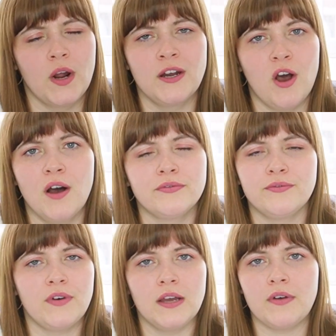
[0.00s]
run off
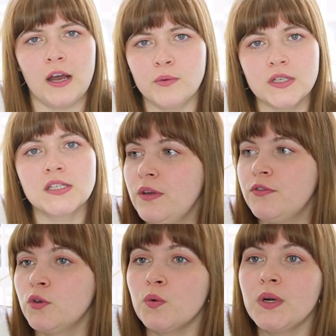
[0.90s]
of five hours.
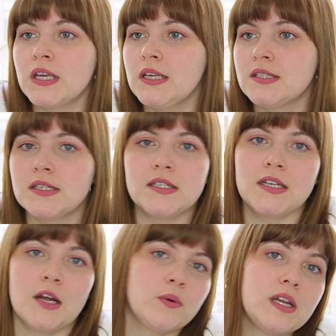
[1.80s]
If you're working
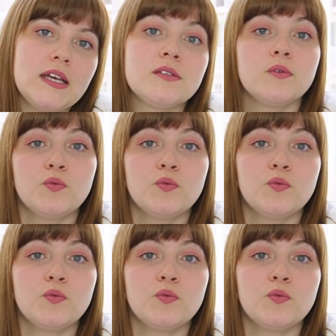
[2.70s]
16 hour days,